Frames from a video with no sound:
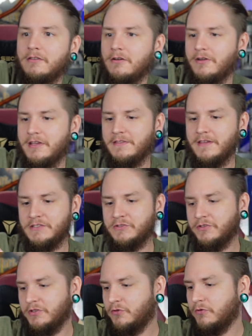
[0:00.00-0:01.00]
Okay, that's
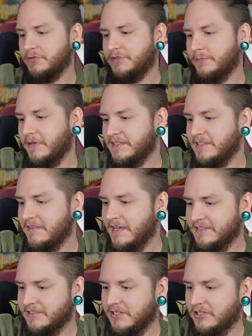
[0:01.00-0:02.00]
really cool. So I'm guessing
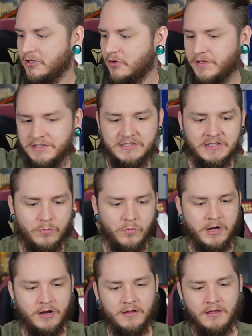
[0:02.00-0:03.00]
that's gonna go in
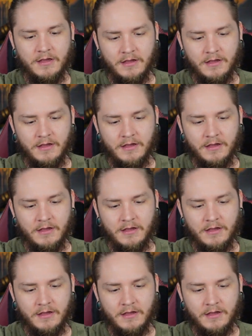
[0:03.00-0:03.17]
somewhere.